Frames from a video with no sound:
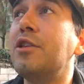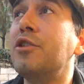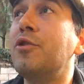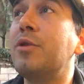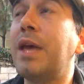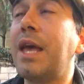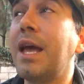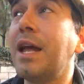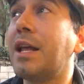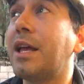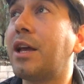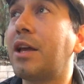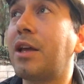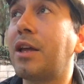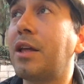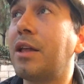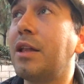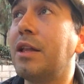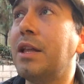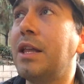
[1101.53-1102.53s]
you can't
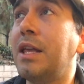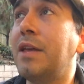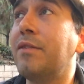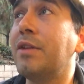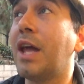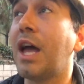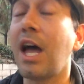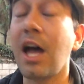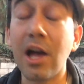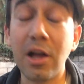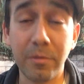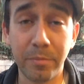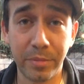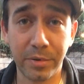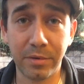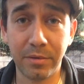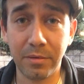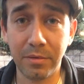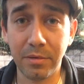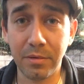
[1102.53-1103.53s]
even
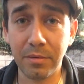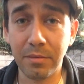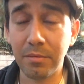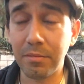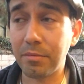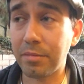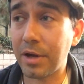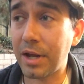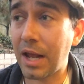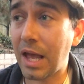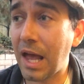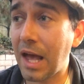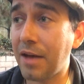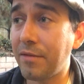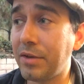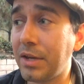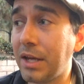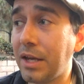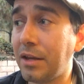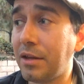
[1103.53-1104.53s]
help but
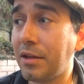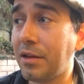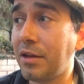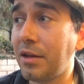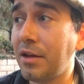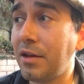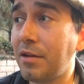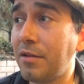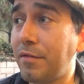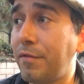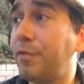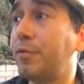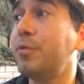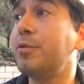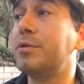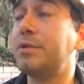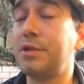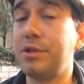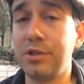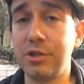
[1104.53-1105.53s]
having
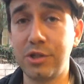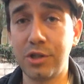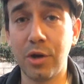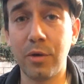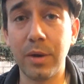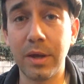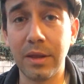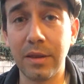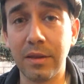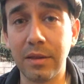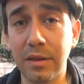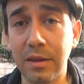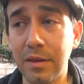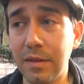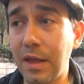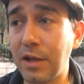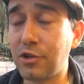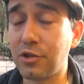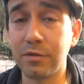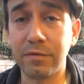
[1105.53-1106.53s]
fruit showing
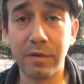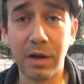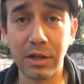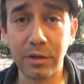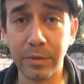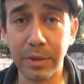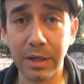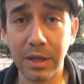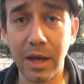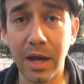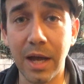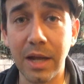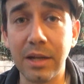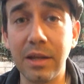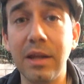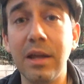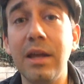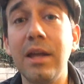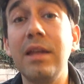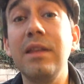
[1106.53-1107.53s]
that you're following God,
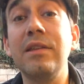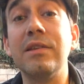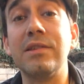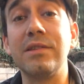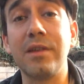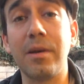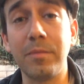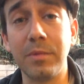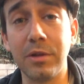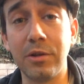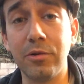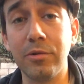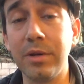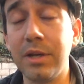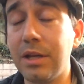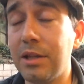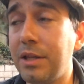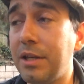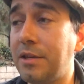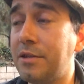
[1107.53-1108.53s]
to some
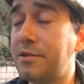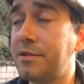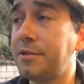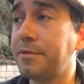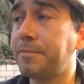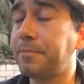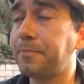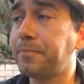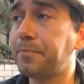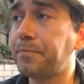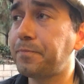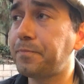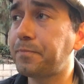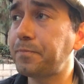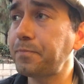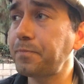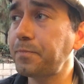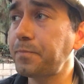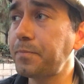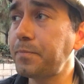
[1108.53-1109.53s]
degree at least,
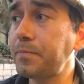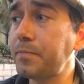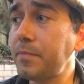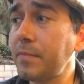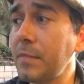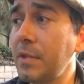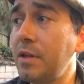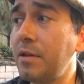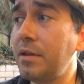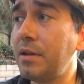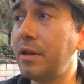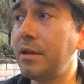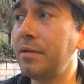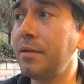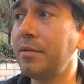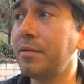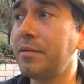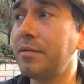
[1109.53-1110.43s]
and